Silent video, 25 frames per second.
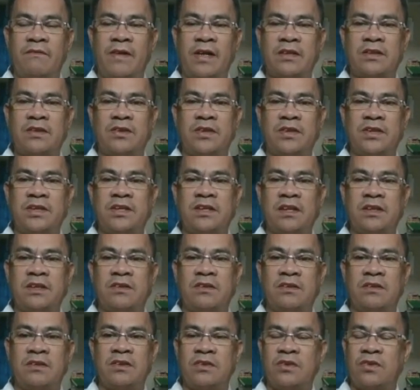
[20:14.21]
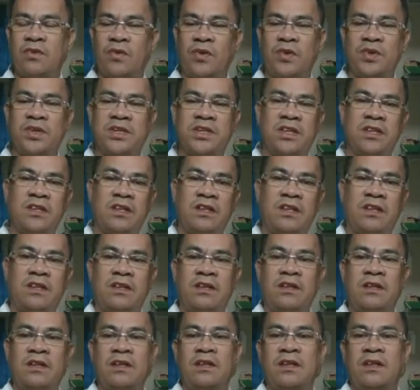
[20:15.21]
factors that to consider
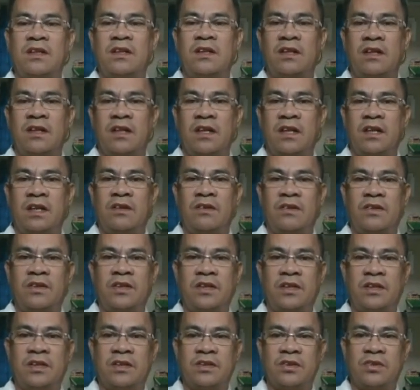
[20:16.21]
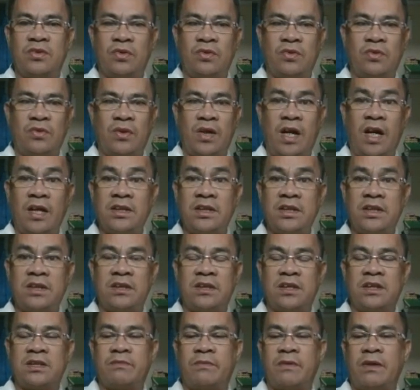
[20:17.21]
in order to answer
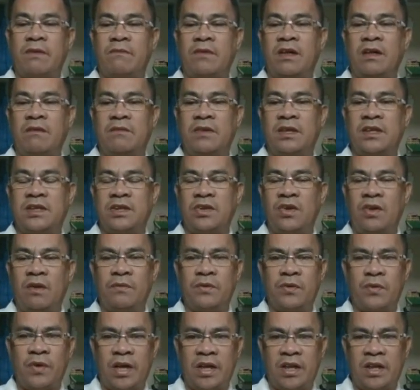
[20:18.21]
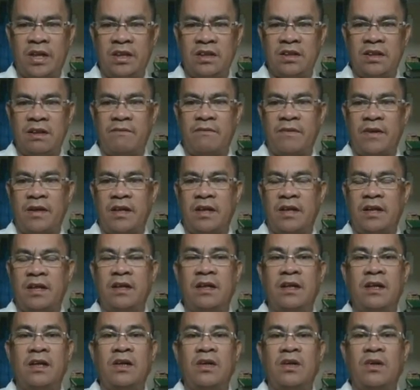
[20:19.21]
this problem is you have to identify
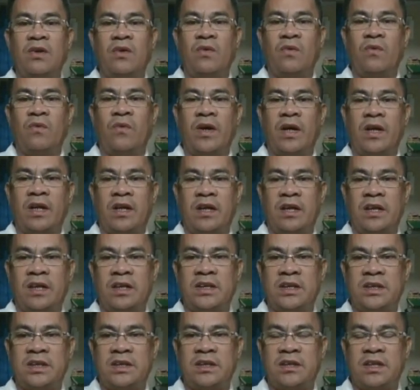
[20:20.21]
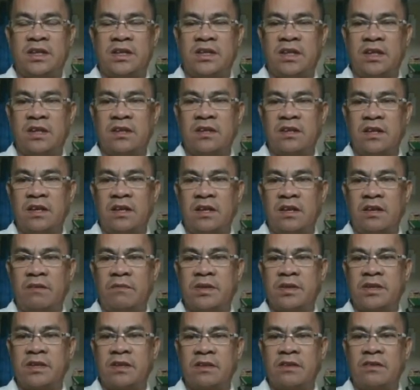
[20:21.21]
where is the center of the
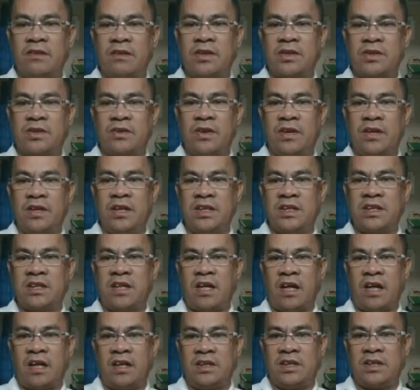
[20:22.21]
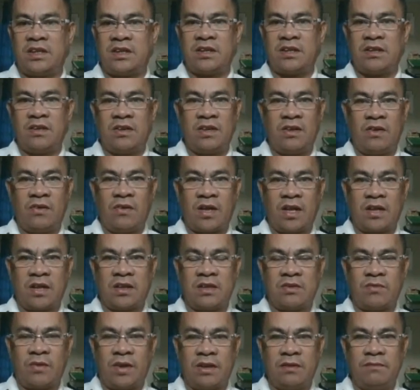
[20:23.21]
circle. So in this case, look at
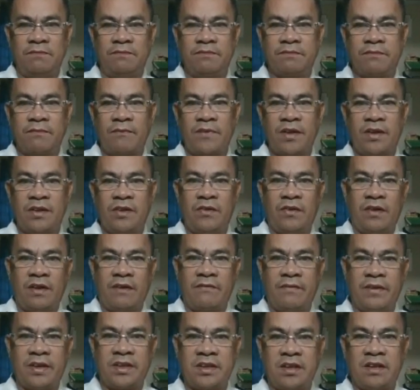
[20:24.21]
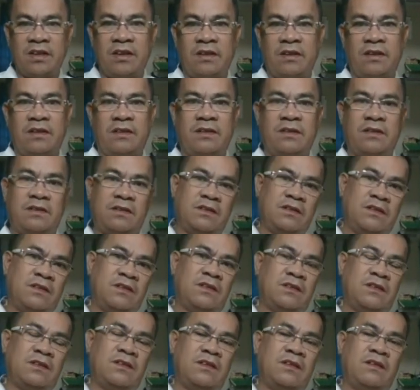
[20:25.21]
this one. You are facing here
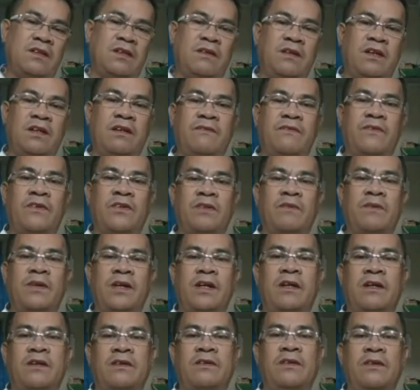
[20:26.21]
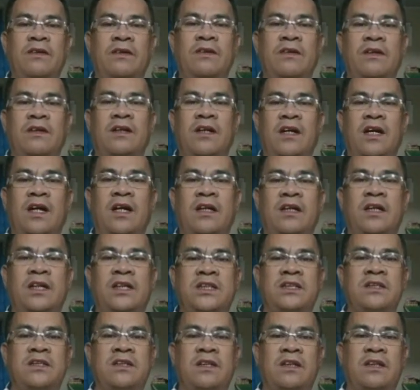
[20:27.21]
in front of the arrow, and
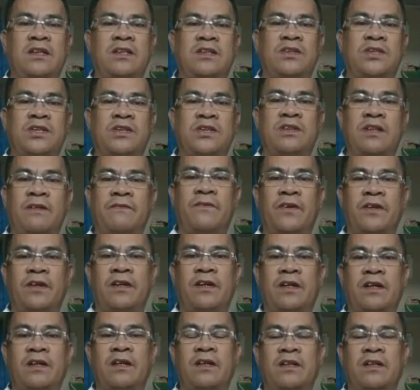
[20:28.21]
this is the radius. So therefore,